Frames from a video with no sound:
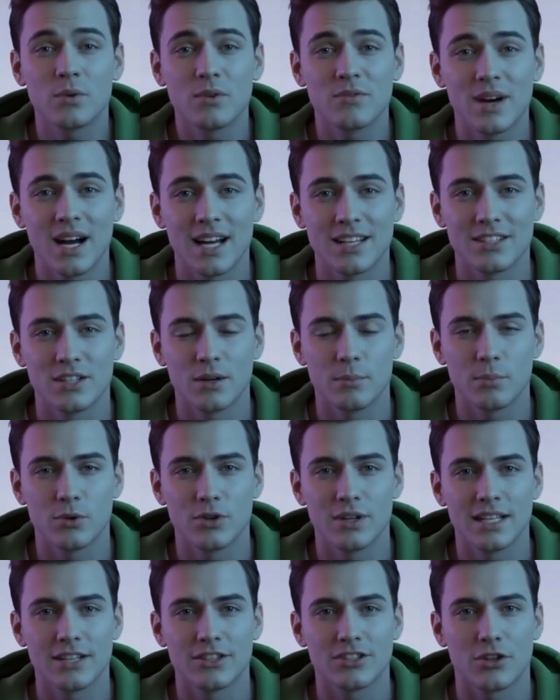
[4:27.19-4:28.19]
provides
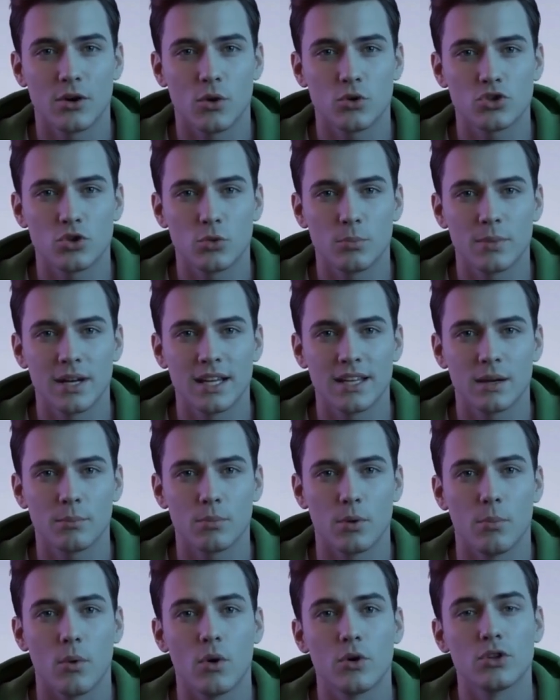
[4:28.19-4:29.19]
complete social media
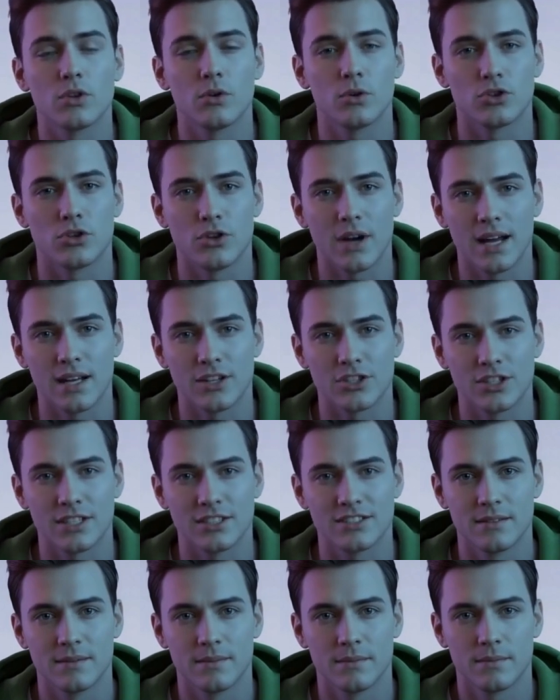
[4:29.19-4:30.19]
promotional
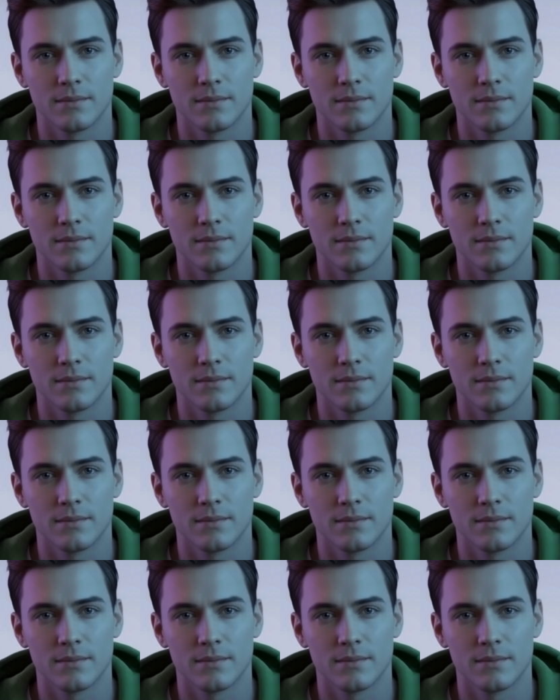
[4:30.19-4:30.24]
strategies.